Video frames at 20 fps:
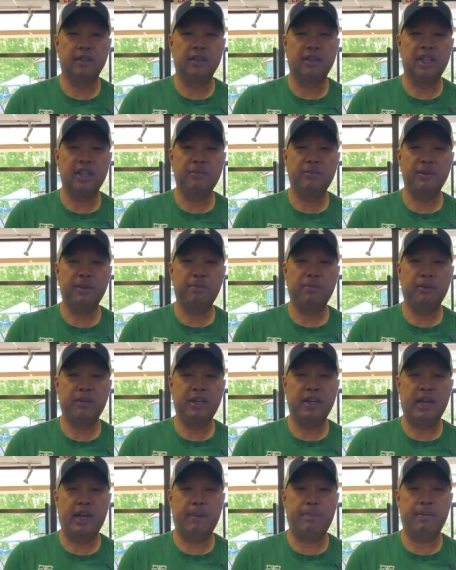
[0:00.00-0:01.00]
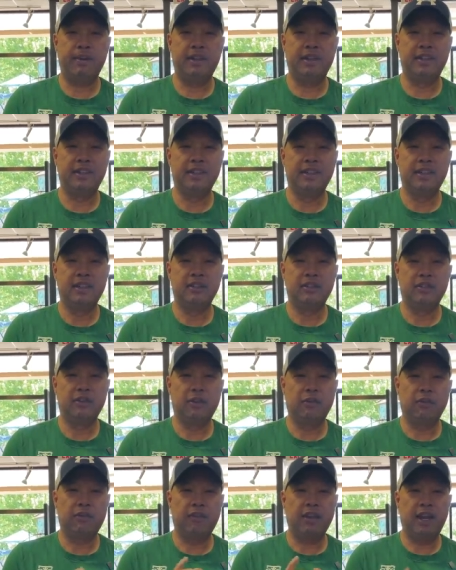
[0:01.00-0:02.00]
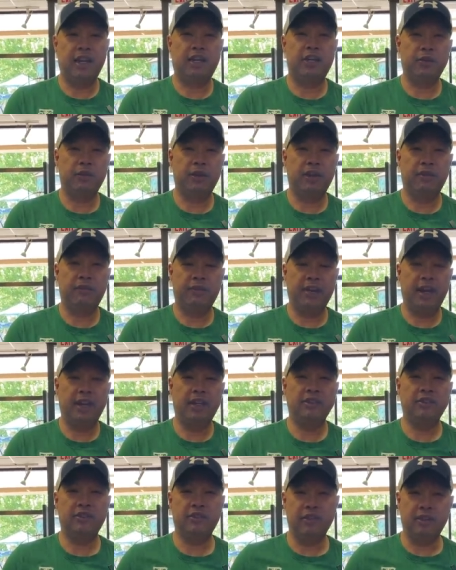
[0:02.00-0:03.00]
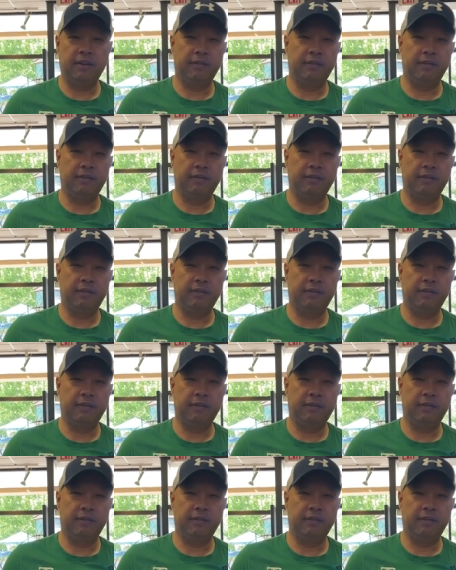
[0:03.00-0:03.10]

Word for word: keeps me pretty happy. So thank you in advance.